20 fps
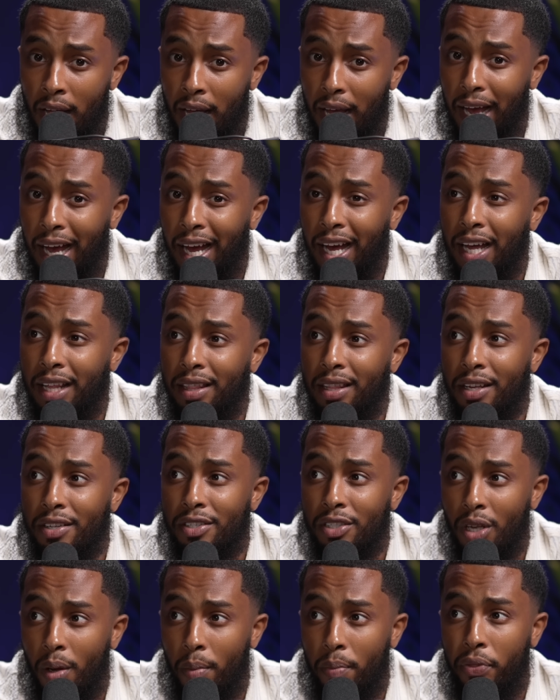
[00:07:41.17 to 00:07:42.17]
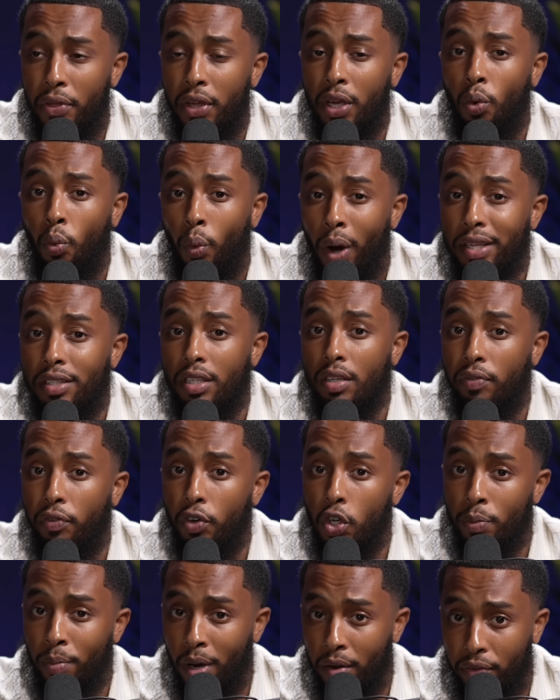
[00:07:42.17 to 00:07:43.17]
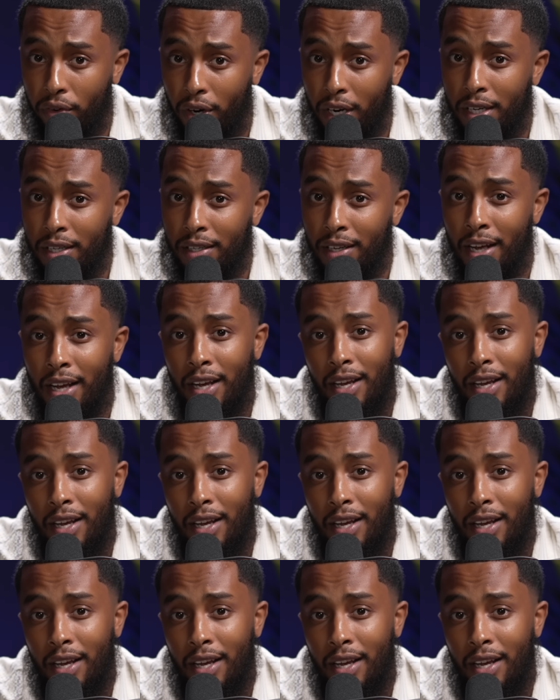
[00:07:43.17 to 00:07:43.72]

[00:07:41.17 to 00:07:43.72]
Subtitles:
and there's something waiting for you, my friend.